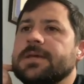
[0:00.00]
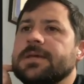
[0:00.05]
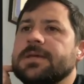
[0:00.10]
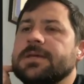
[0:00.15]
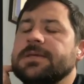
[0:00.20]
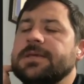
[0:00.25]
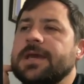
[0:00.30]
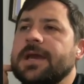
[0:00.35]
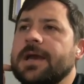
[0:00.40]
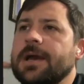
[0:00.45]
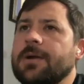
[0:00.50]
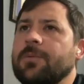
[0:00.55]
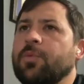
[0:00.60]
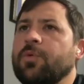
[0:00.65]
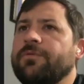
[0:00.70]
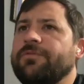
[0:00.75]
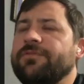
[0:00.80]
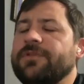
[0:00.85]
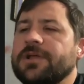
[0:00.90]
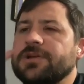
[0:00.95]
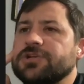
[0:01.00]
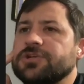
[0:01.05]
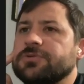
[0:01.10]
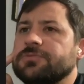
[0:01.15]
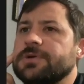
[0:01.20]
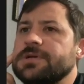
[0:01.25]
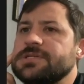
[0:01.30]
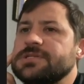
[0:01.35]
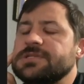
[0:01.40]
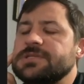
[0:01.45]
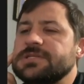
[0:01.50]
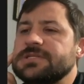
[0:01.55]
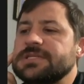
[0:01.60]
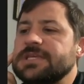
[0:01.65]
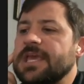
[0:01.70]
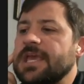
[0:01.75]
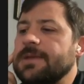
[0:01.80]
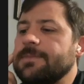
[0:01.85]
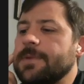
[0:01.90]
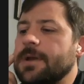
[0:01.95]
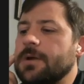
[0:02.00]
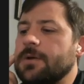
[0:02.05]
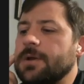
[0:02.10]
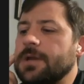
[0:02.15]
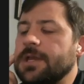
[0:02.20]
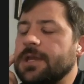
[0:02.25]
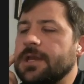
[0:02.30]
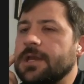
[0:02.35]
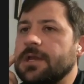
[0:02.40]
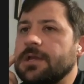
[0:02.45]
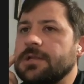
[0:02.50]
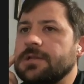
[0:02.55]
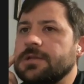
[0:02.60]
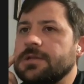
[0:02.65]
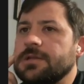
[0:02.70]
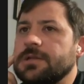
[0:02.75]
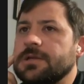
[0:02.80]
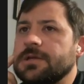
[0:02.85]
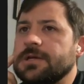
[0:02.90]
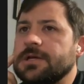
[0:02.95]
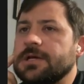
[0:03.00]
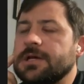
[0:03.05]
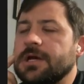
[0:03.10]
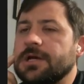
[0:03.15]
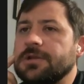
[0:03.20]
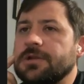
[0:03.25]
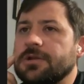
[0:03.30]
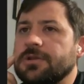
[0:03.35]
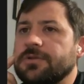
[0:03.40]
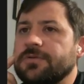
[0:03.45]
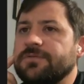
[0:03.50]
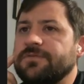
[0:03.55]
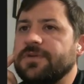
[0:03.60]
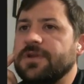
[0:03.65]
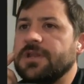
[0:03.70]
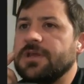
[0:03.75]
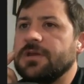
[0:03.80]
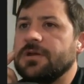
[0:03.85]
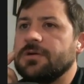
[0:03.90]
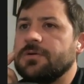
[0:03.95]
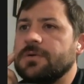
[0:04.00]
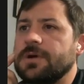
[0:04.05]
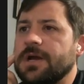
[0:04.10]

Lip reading: Yeah, we'll flesh the rest of this game out in another video.